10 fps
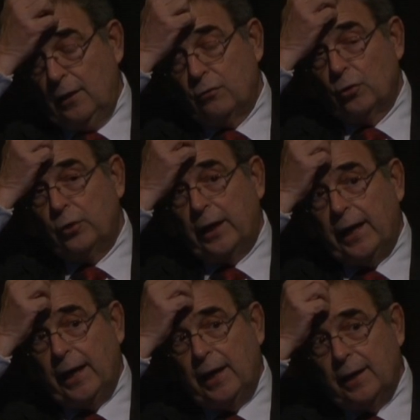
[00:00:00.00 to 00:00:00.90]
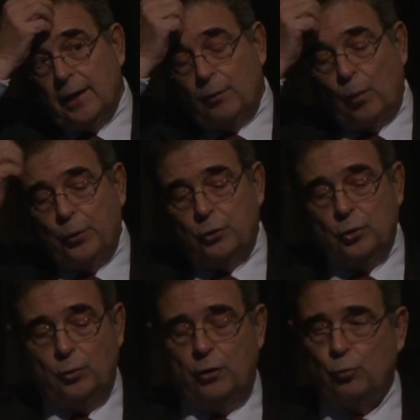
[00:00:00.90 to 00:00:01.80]
So today, what we
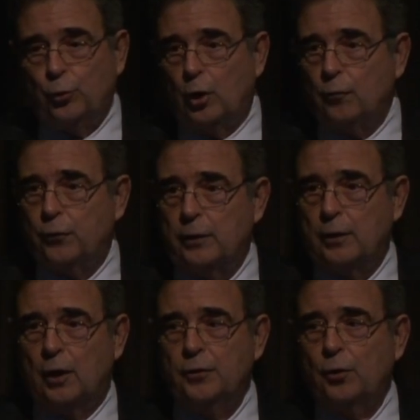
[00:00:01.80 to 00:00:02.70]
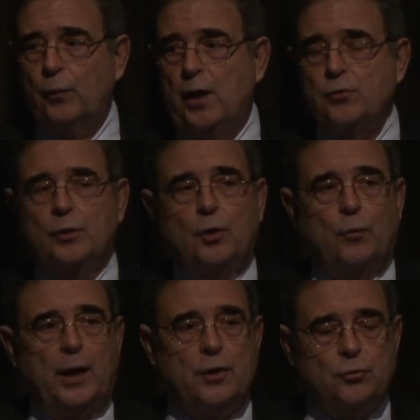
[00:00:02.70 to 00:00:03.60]
do is we offer undergraduate and
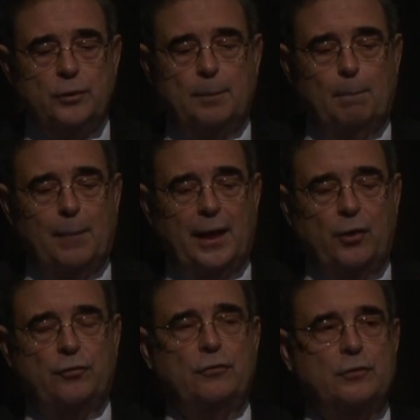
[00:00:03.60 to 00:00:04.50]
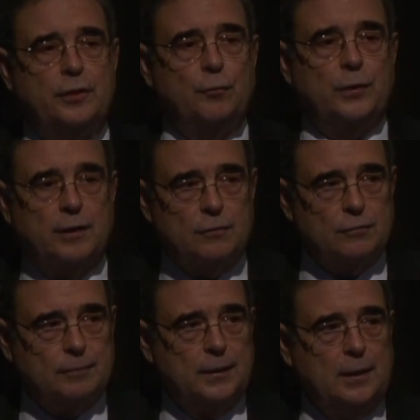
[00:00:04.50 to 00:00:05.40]
graduate minors and certificates.